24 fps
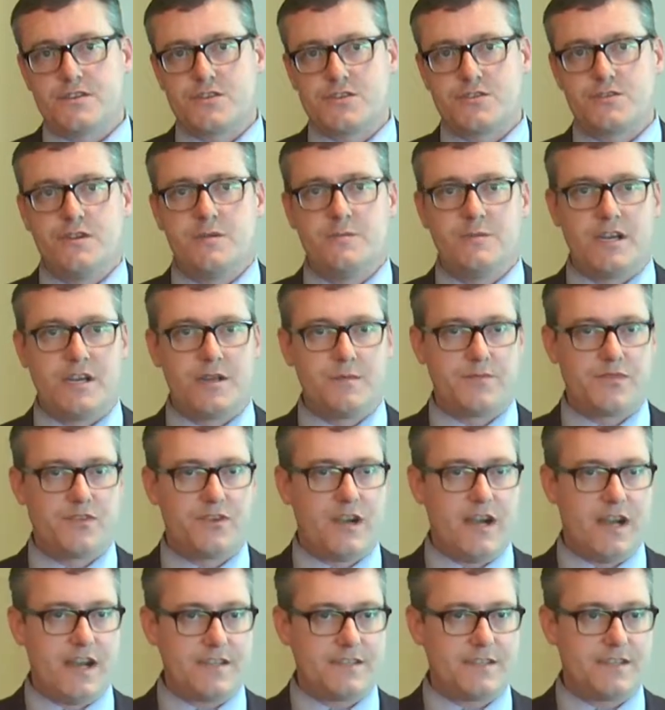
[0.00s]
streamlined
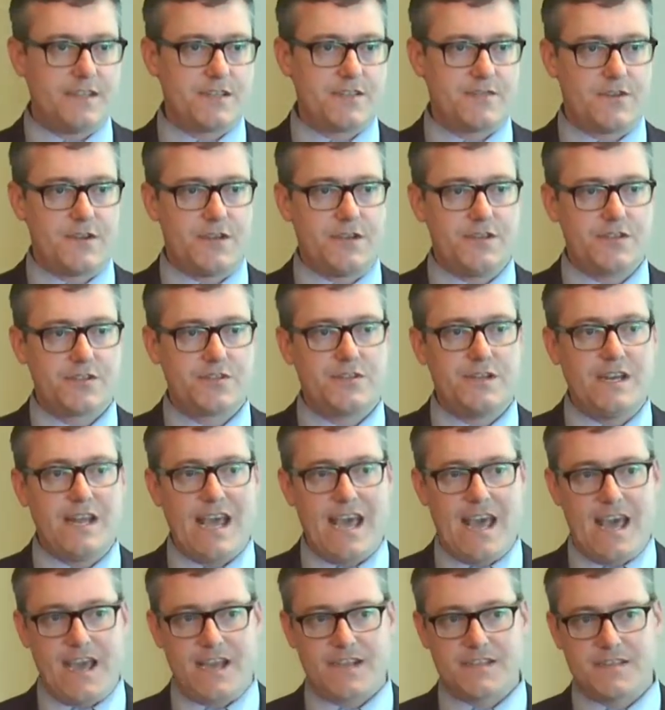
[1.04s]
process for industry
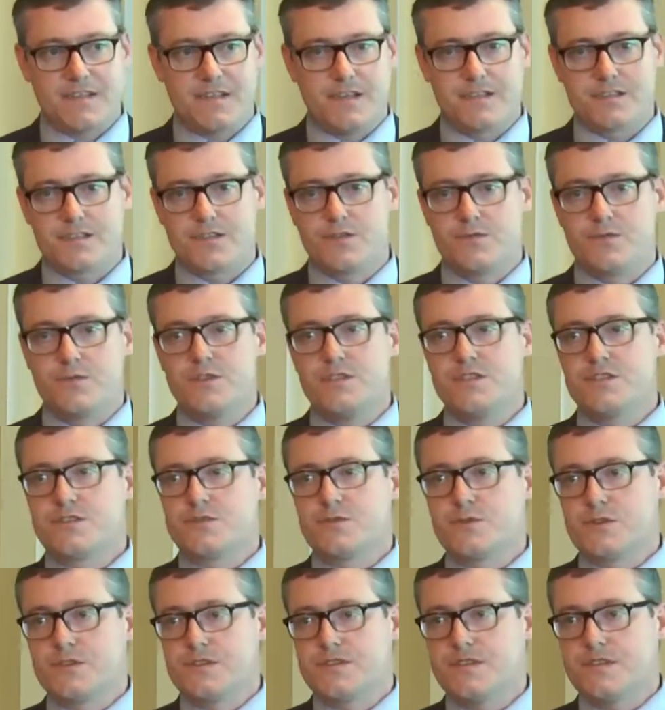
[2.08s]
to access the
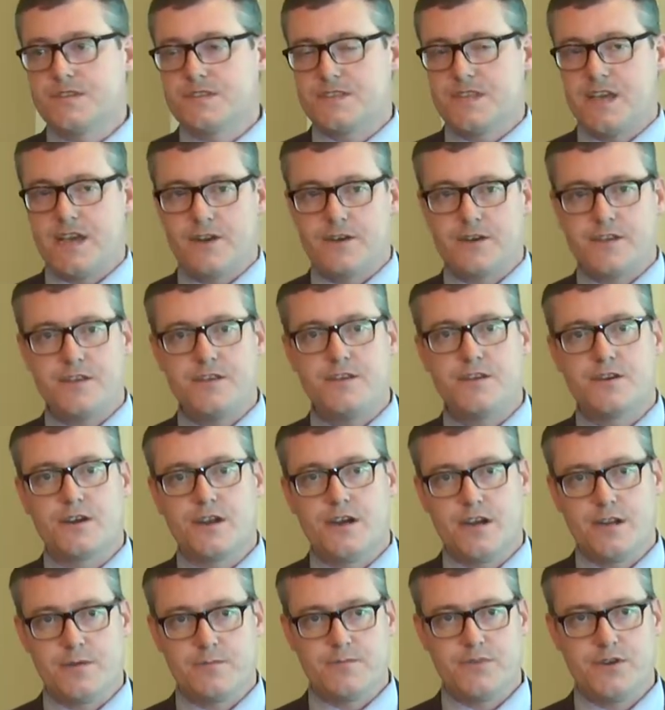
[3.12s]
resources that are here
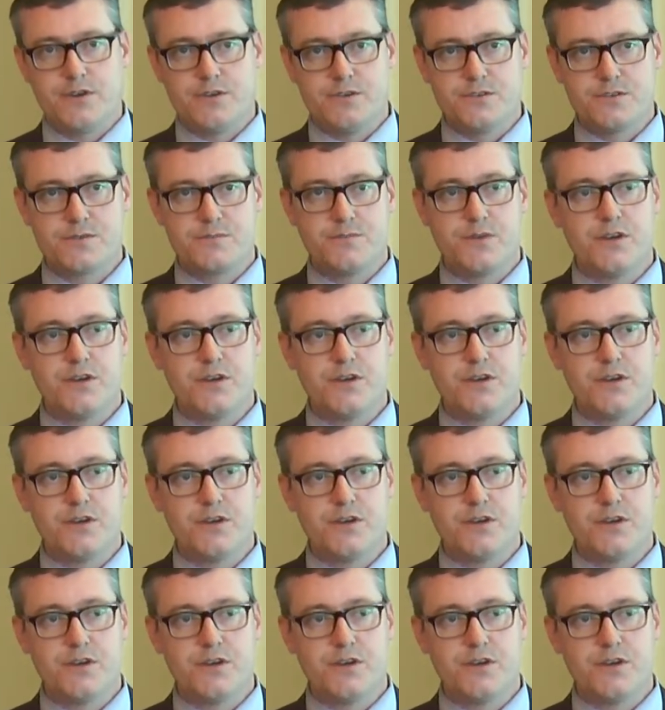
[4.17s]
on post,